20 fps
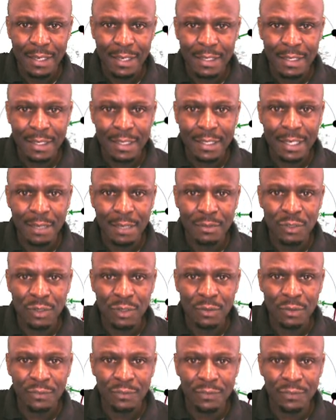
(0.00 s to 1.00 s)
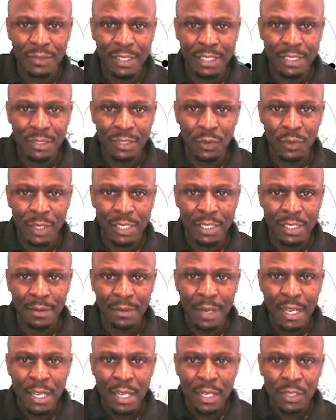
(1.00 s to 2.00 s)
in terms of this equation.
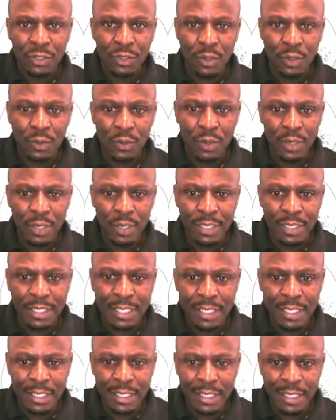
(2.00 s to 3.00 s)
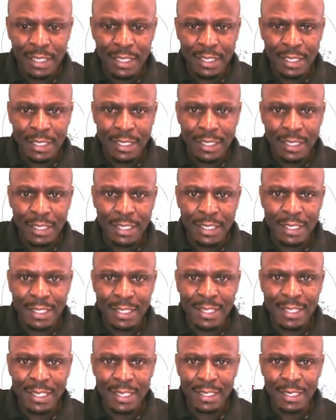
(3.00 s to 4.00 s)
So d, d, d,
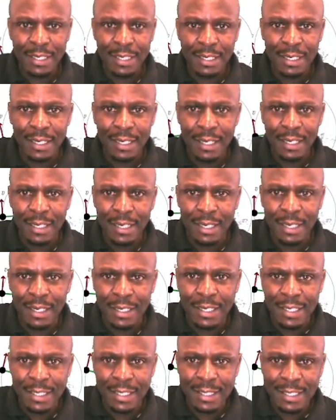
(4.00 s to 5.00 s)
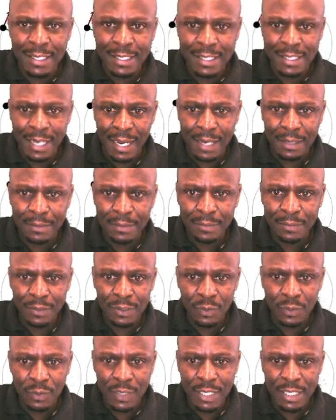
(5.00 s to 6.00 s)
th, d theta,
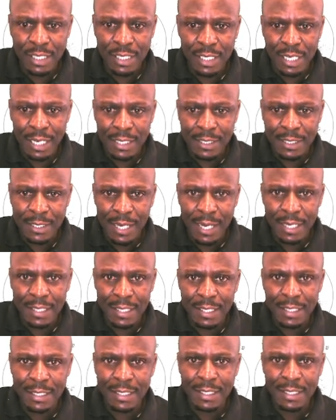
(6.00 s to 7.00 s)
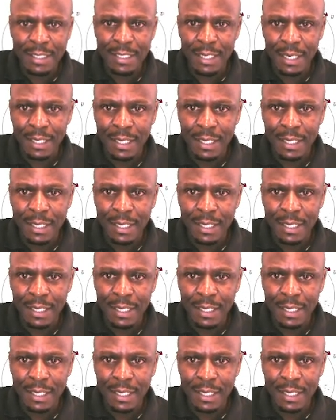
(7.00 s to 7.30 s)
we can write d theta.